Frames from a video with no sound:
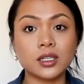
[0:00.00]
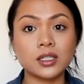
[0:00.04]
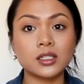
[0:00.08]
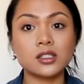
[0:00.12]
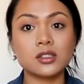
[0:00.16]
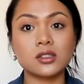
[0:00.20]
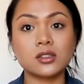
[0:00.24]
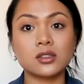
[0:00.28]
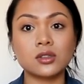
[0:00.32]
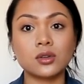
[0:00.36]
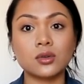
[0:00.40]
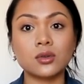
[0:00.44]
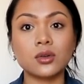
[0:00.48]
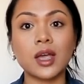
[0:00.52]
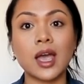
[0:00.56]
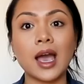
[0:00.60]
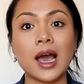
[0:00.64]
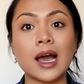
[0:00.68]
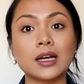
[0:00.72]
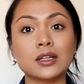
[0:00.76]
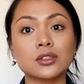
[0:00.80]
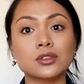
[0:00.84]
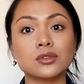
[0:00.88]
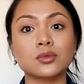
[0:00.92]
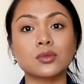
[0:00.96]
and just so
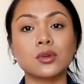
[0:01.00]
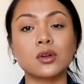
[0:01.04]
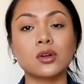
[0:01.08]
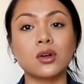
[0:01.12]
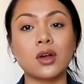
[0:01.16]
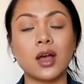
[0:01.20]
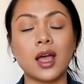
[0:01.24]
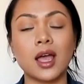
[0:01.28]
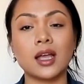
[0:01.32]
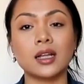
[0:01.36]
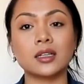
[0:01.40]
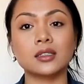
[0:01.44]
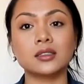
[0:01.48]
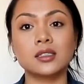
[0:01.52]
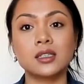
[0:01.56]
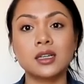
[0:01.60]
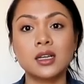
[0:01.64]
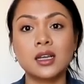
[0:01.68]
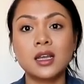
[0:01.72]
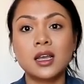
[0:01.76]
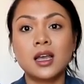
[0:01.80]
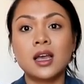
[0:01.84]
casual and